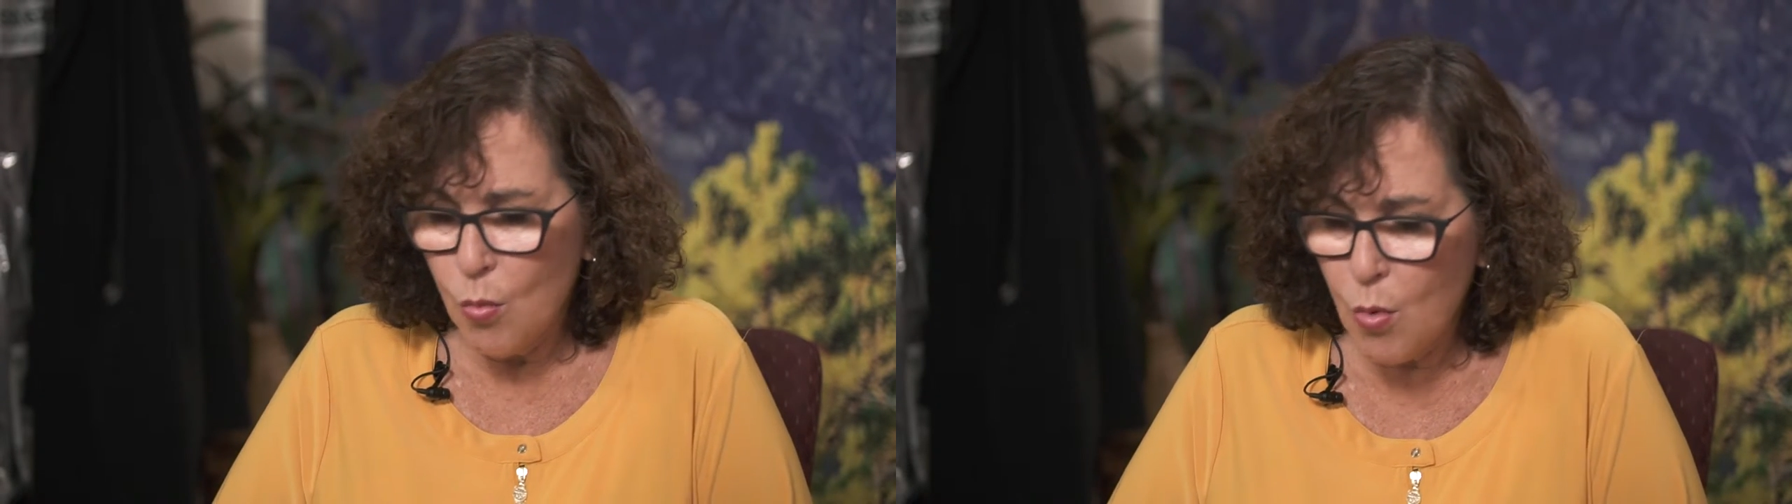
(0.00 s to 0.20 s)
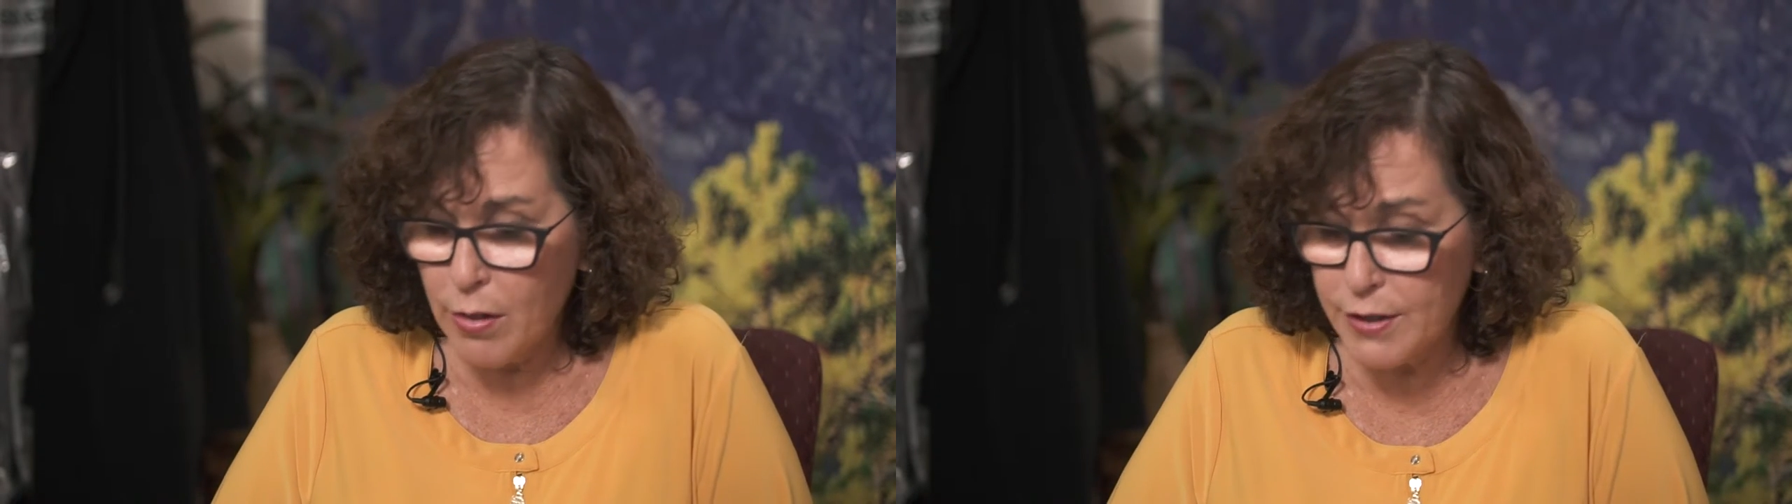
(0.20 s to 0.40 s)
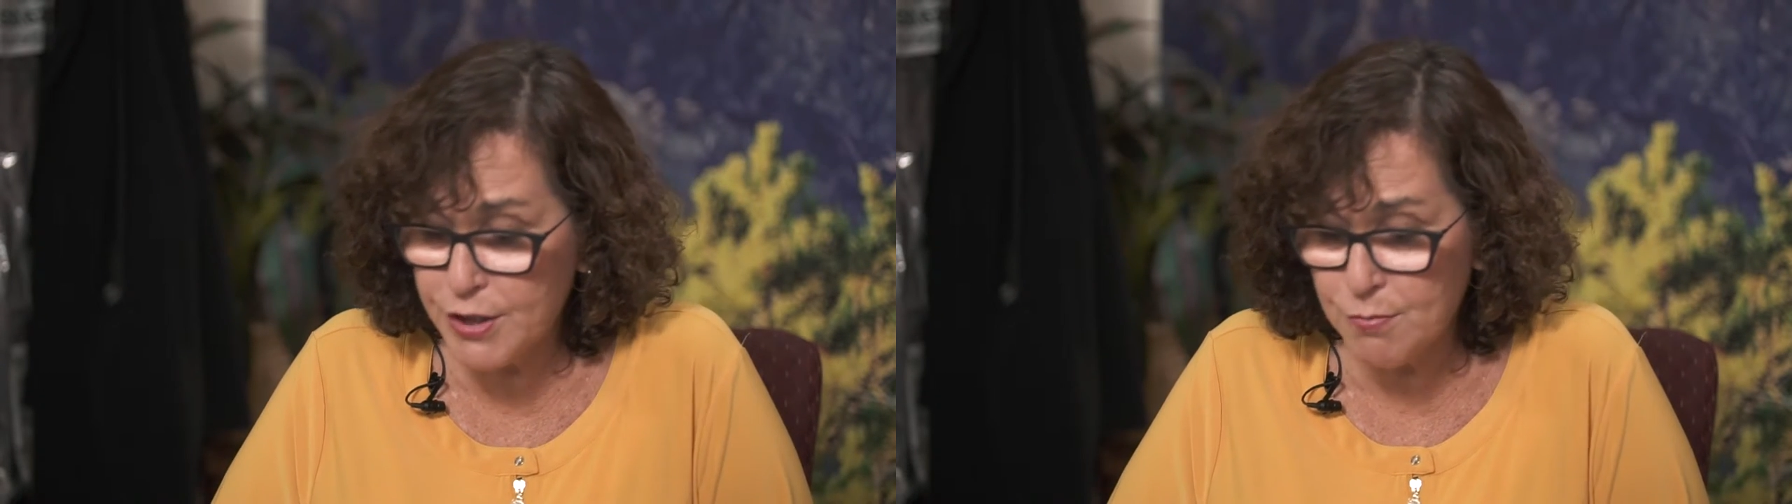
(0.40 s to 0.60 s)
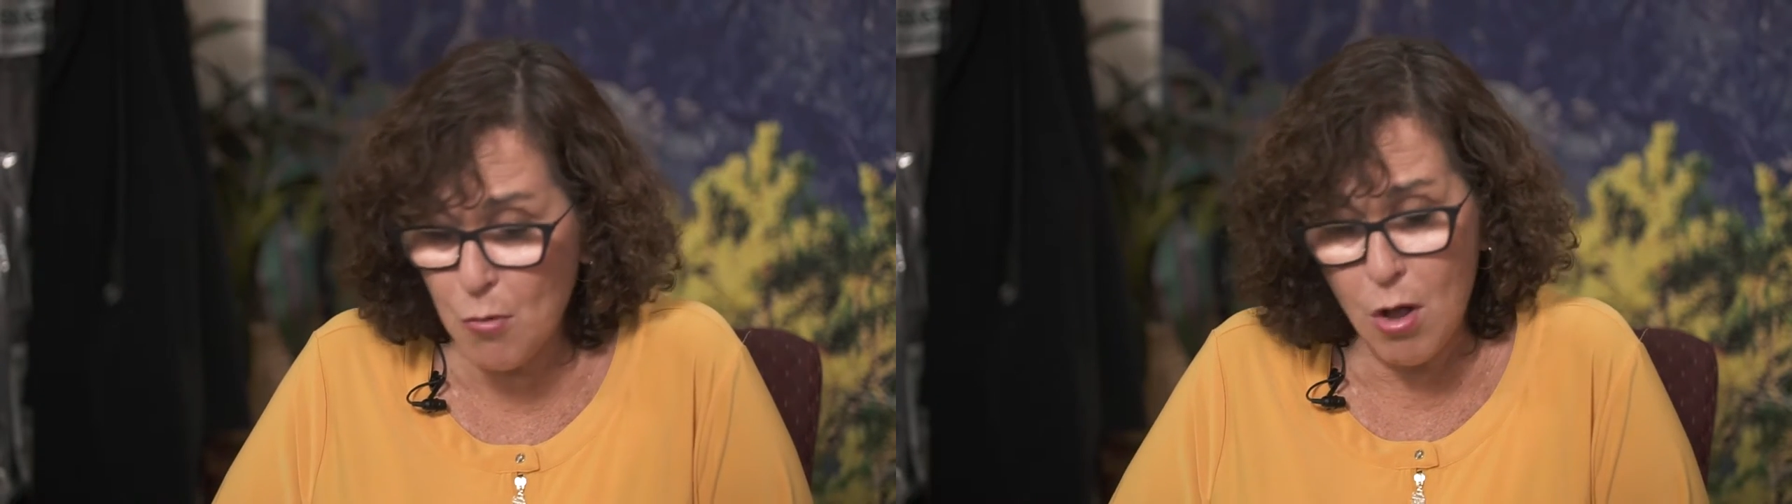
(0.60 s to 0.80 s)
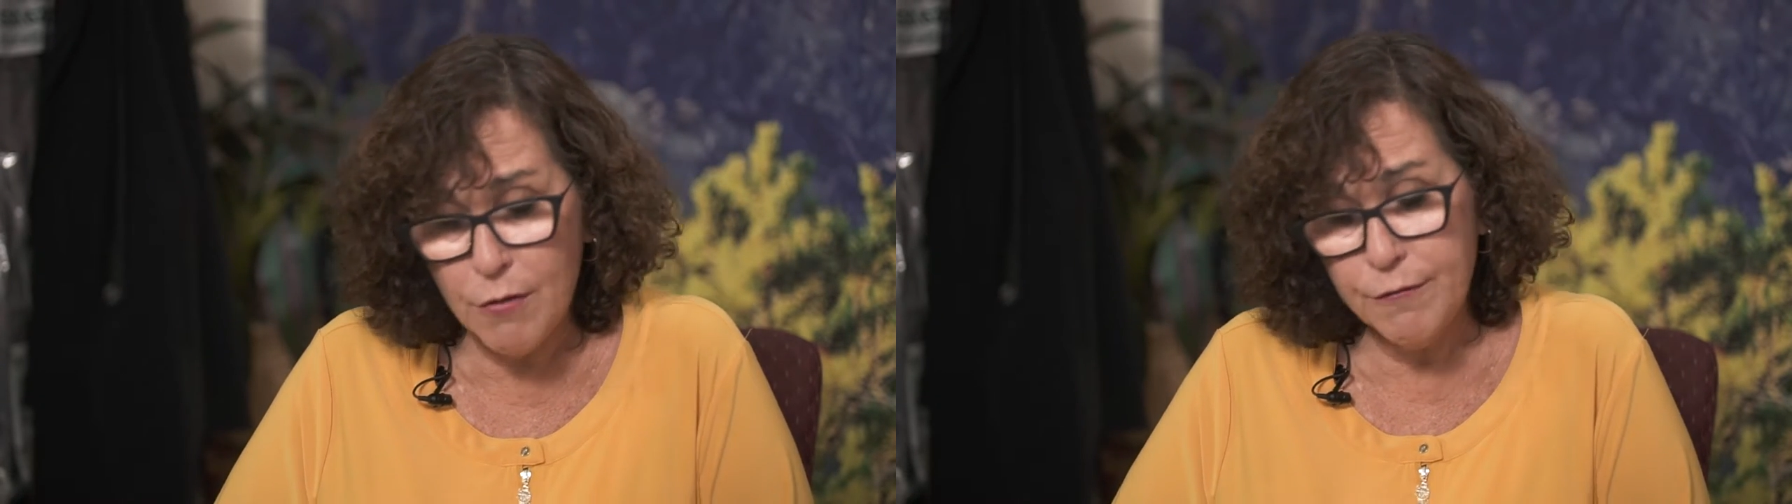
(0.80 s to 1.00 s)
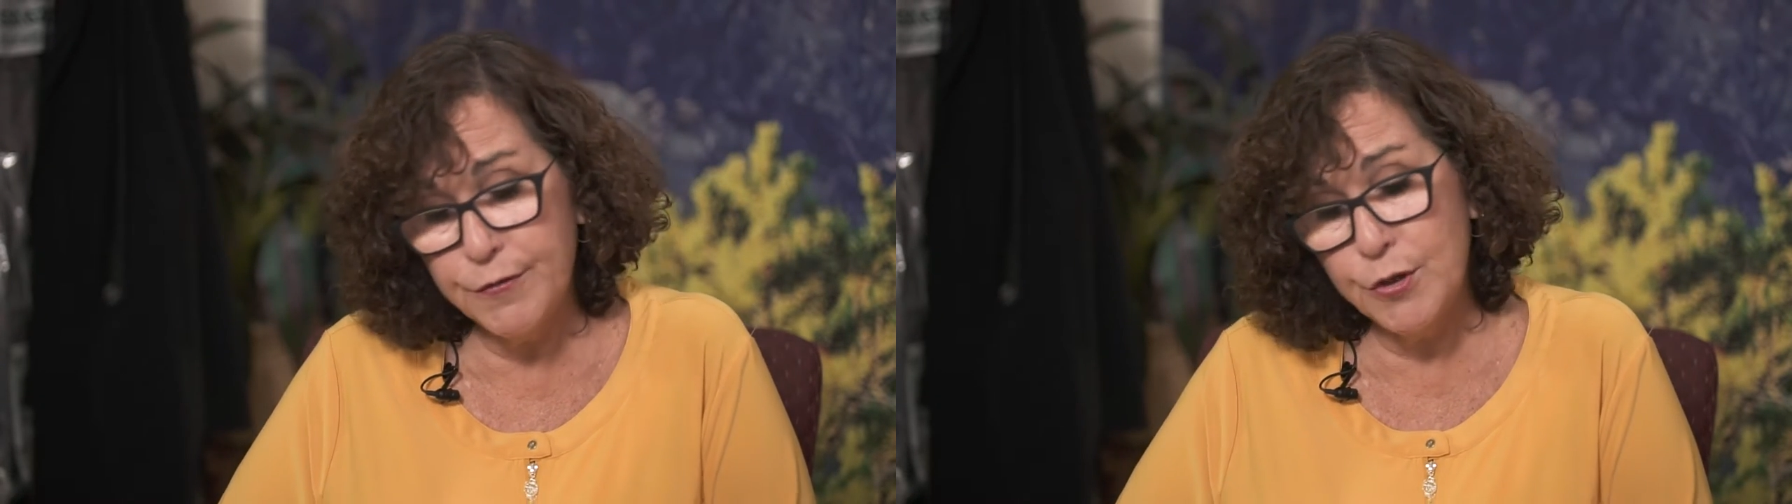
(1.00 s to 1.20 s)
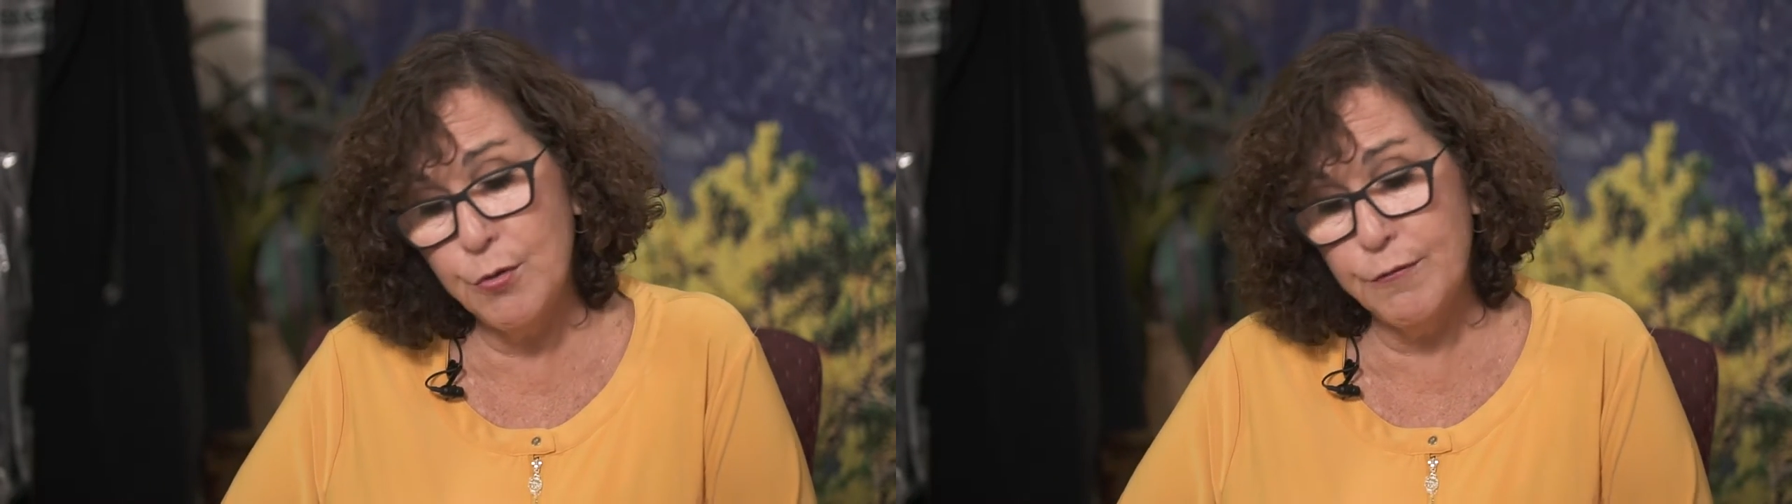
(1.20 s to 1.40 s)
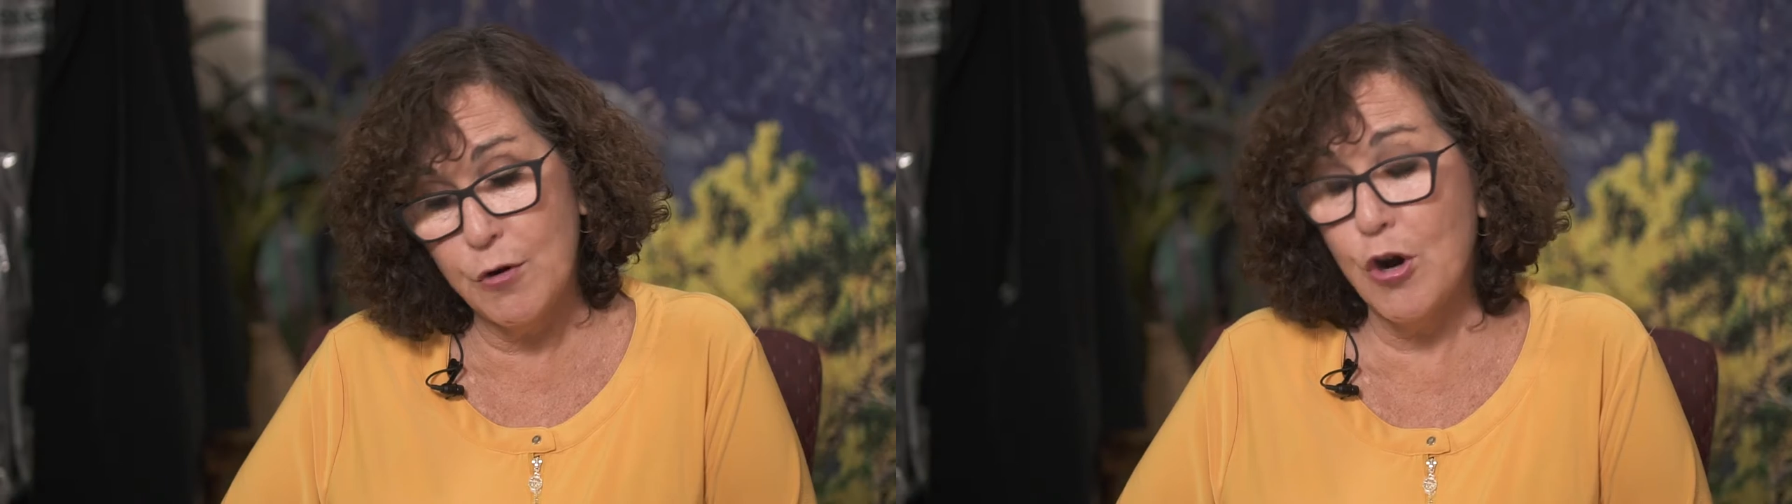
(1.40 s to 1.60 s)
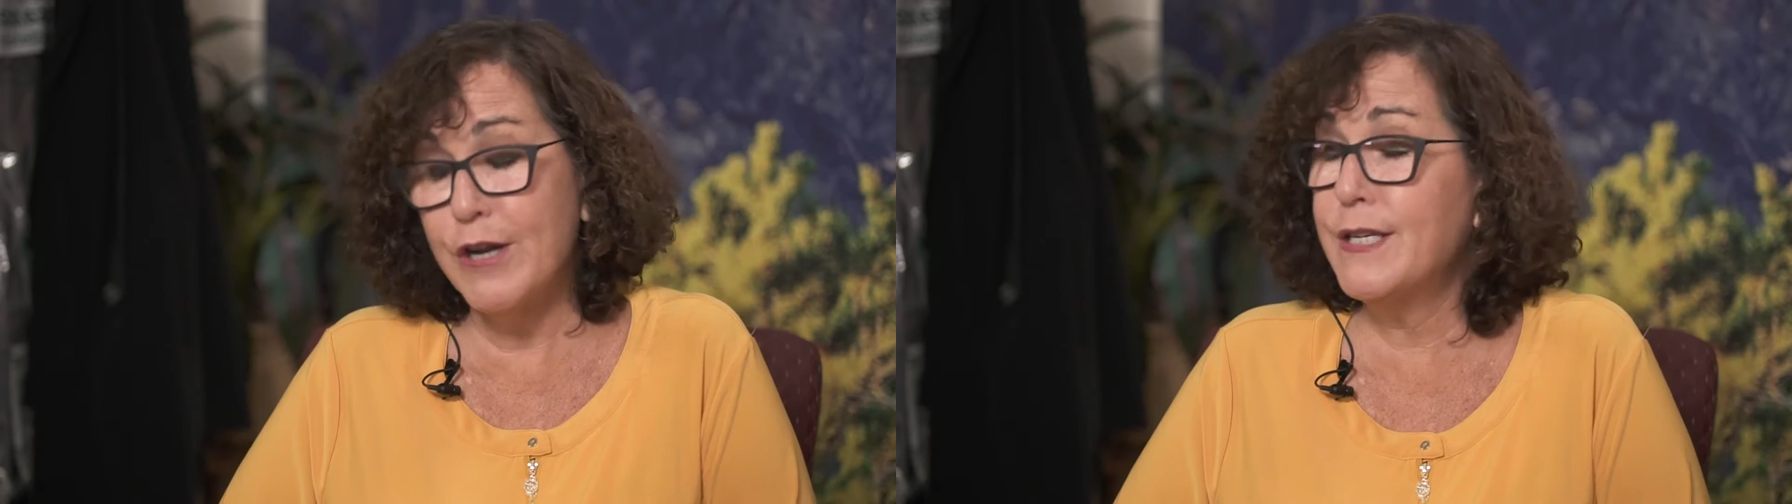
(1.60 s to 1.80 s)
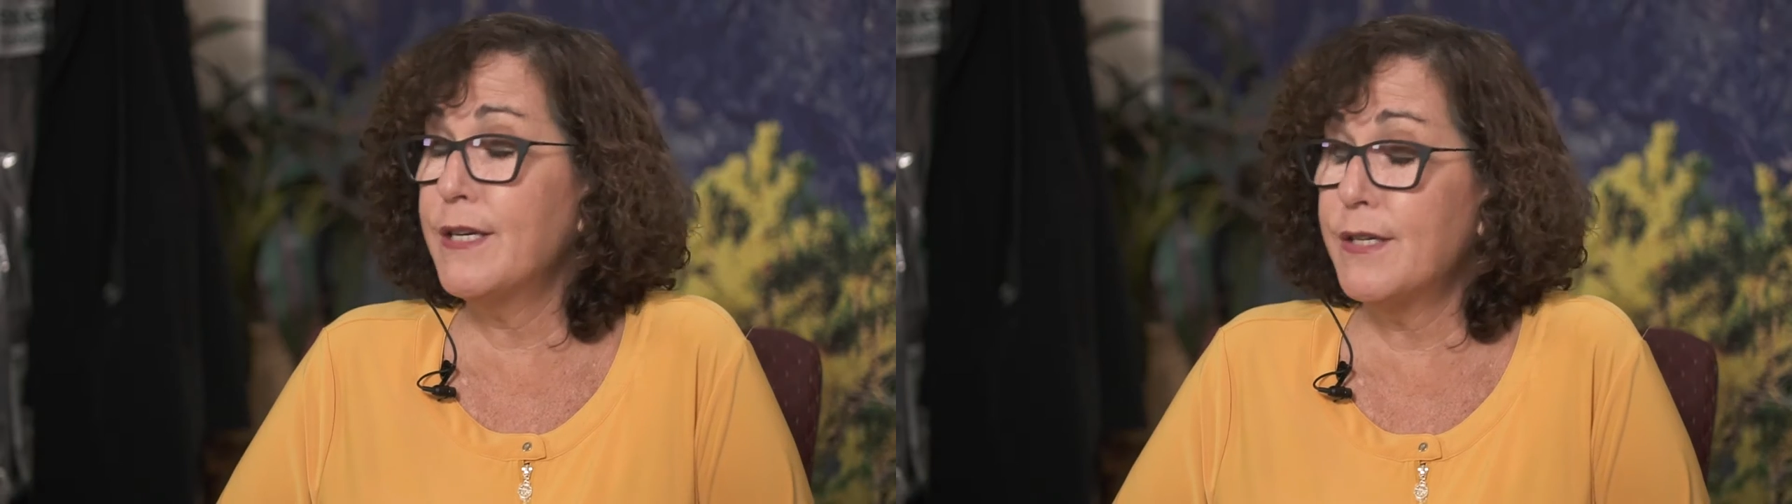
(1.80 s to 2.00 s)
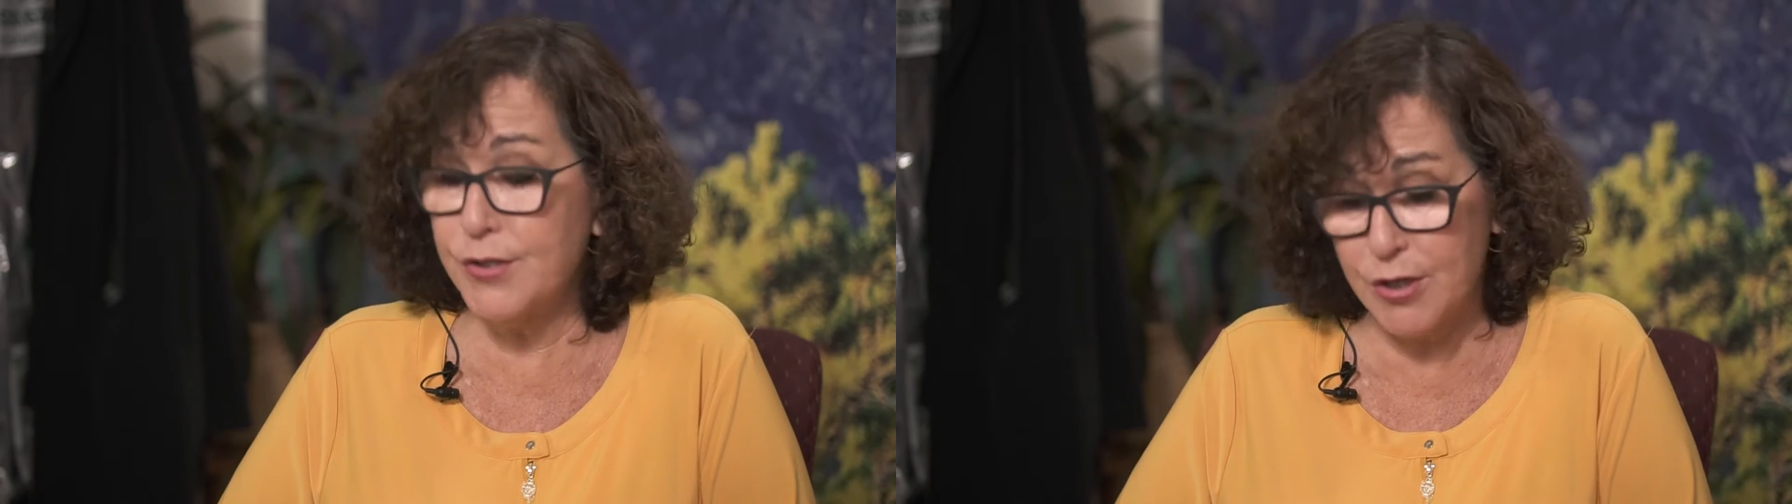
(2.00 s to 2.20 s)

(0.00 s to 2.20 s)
While a small few of our ideas